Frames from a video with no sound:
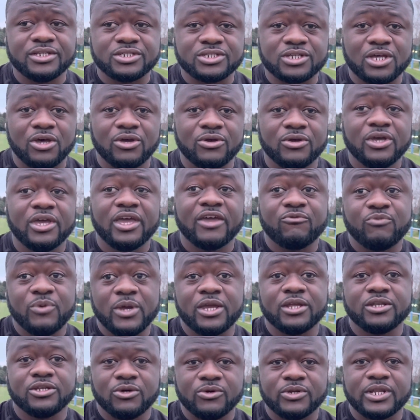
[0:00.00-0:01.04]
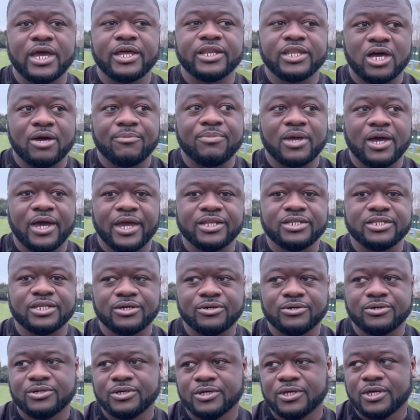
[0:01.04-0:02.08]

So if we can do that, that would be ideal.